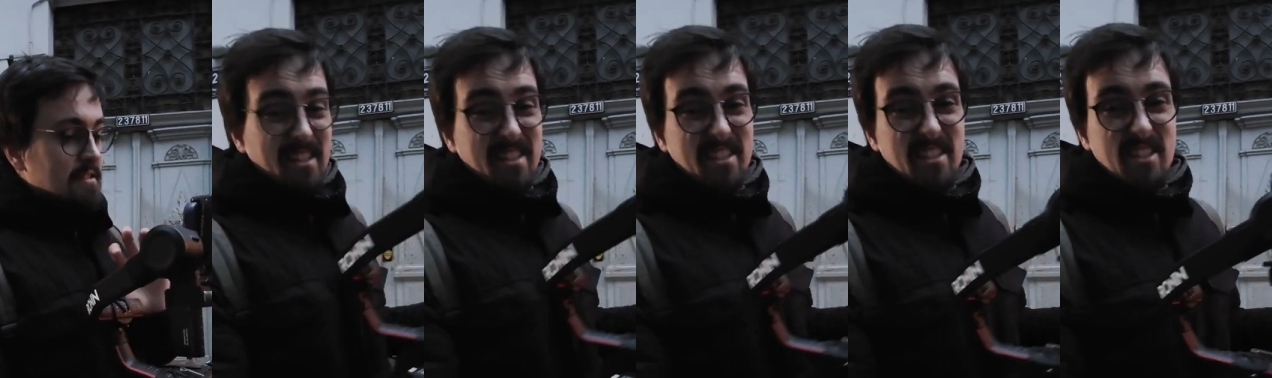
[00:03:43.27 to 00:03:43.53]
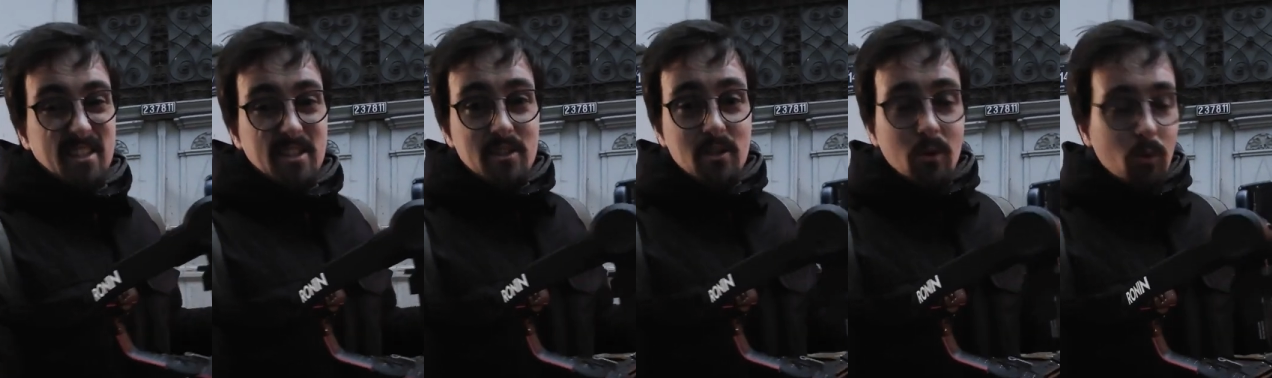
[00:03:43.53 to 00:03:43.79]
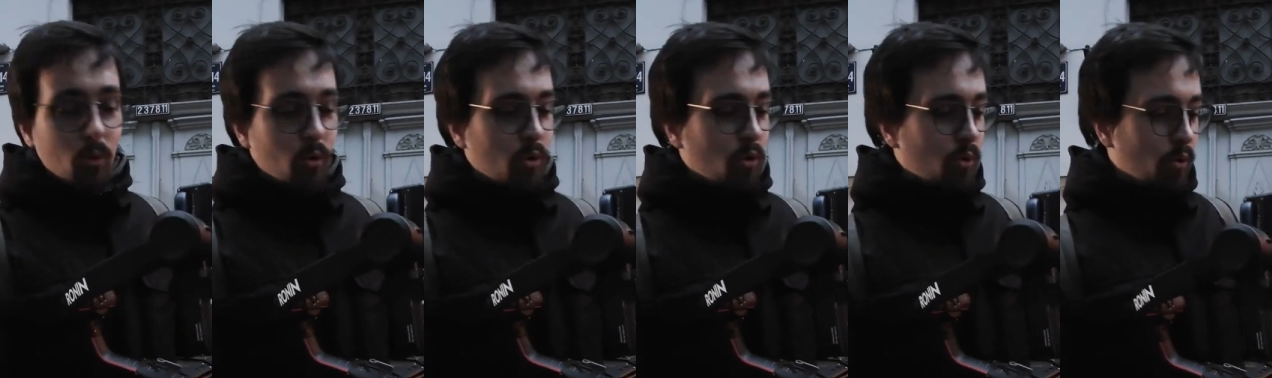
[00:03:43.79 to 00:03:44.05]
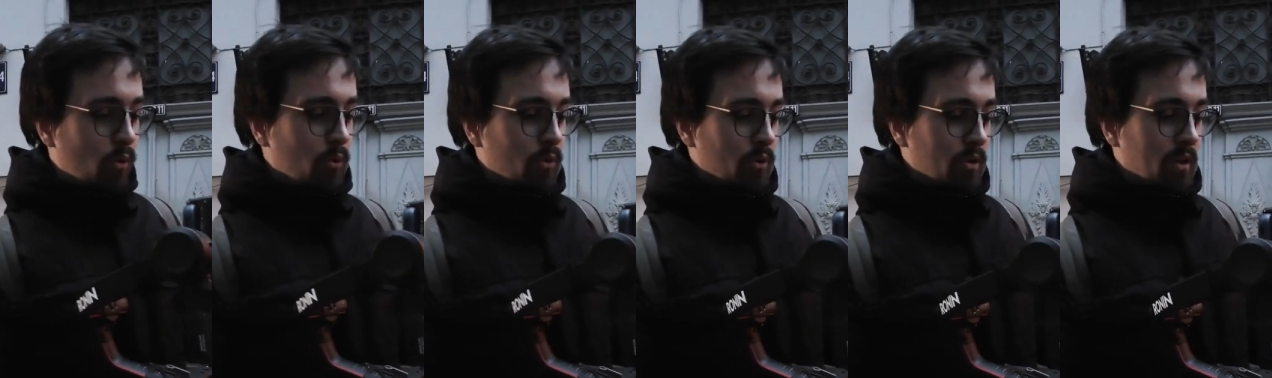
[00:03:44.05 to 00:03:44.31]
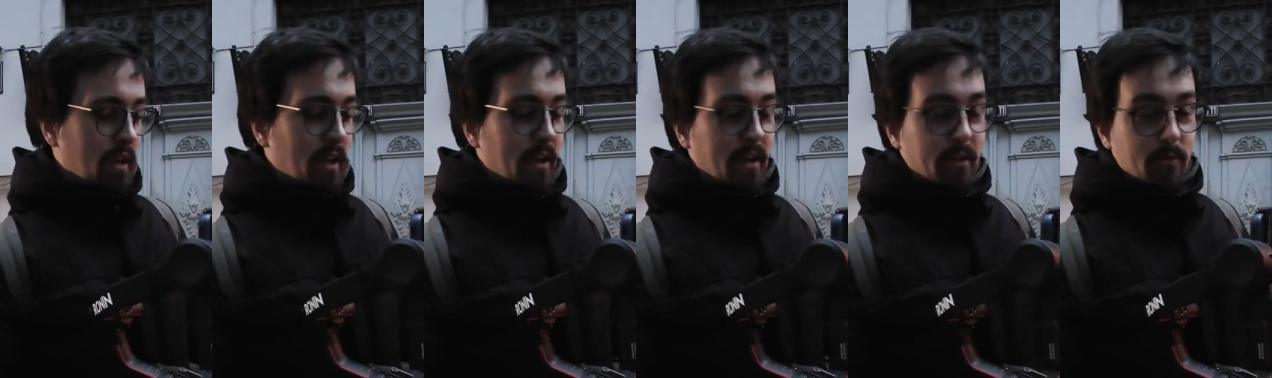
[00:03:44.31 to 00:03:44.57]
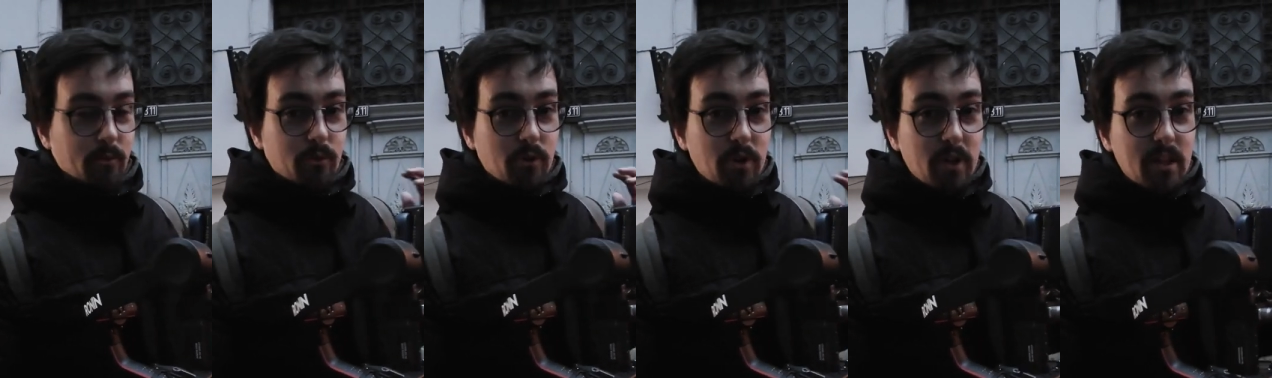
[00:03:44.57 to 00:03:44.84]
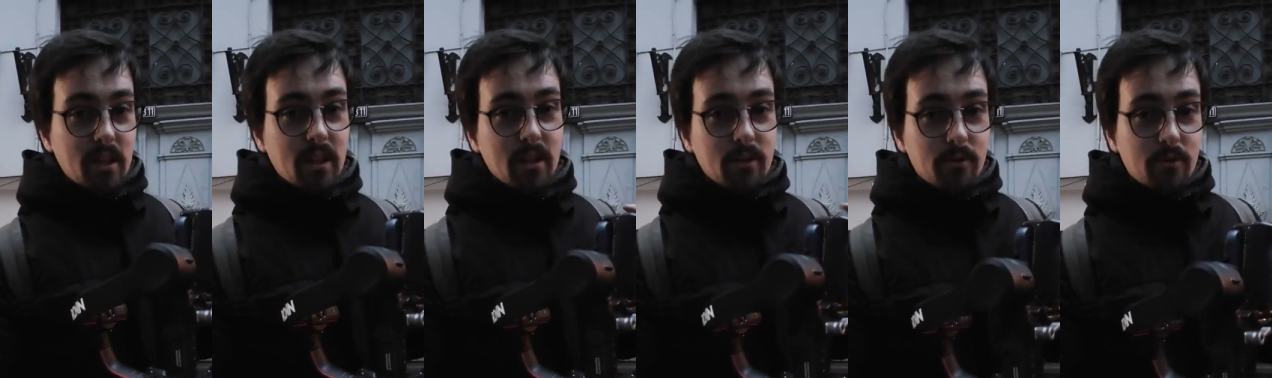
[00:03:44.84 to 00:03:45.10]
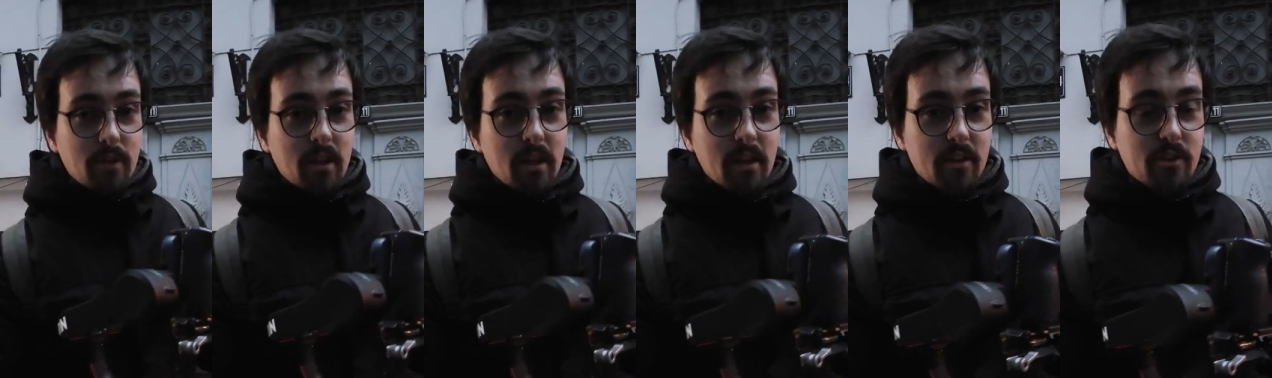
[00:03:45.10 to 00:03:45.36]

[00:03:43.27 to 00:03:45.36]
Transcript: it's so cool. I really